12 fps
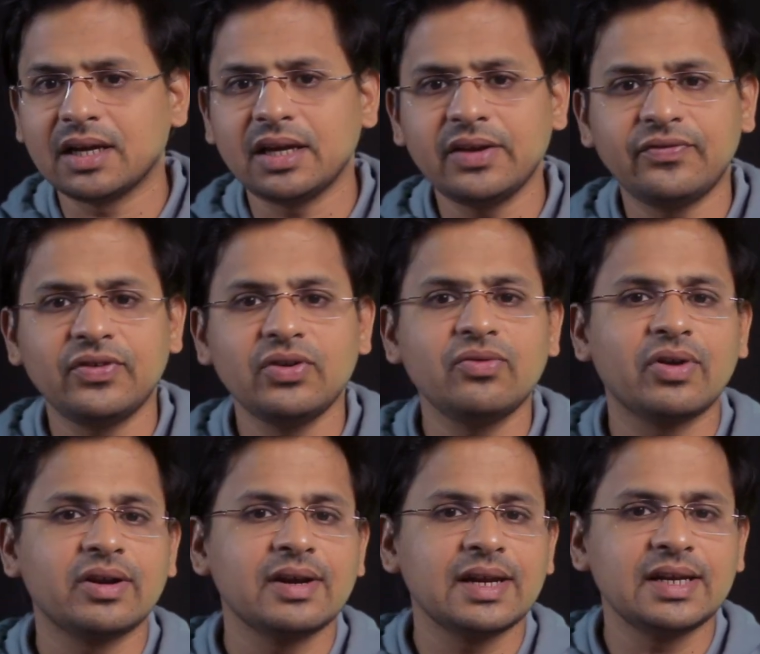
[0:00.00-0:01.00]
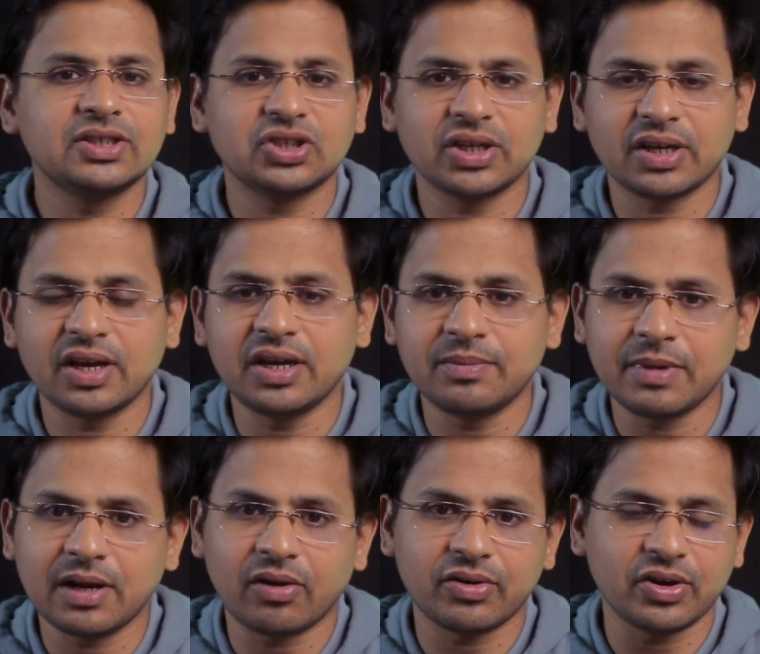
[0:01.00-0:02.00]
if you regularly check
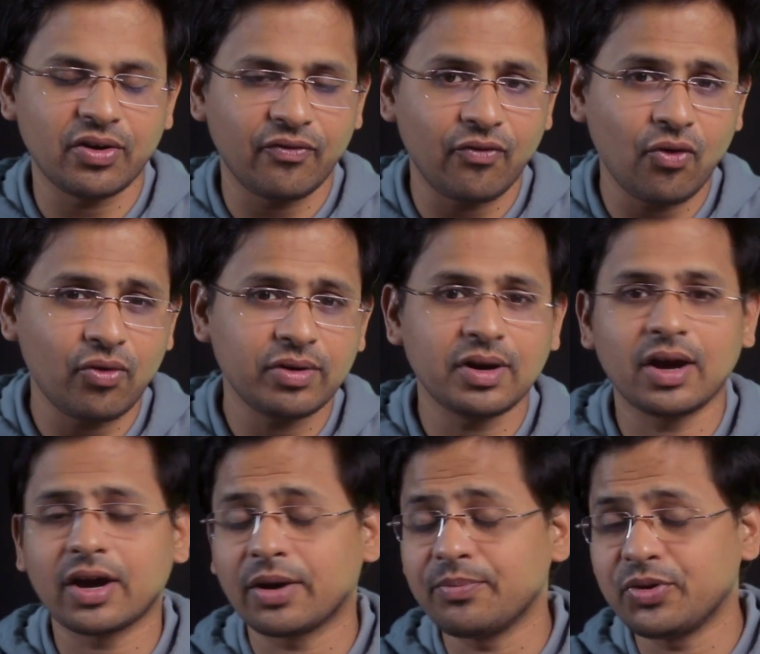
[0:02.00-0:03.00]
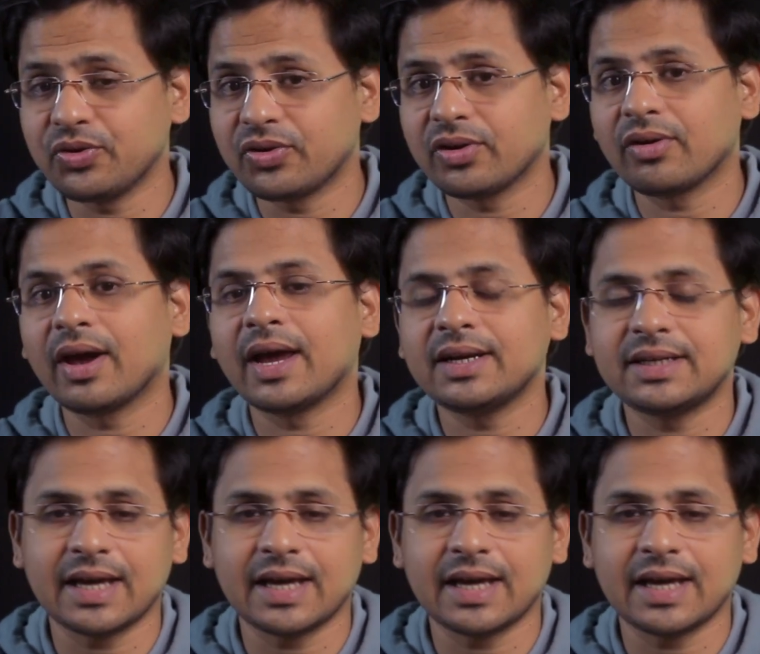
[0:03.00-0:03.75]
email on your phone, computer, and